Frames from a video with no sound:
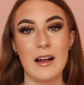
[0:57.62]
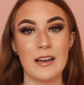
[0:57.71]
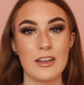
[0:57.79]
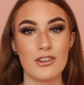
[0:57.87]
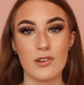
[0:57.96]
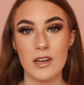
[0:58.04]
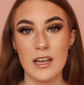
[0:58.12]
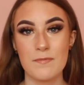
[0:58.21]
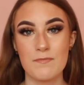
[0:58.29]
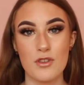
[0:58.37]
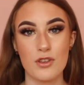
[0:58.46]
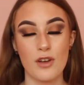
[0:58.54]

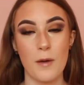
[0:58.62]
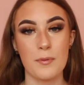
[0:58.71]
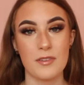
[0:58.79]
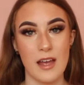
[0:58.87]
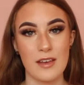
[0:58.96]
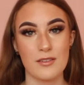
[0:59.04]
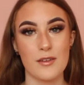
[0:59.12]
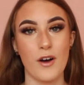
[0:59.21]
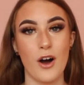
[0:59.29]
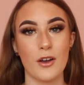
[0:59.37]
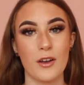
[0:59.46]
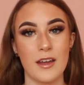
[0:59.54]
literally just obsessed with
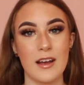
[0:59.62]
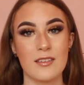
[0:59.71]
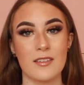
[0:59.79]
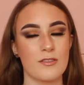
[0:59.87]
all of this.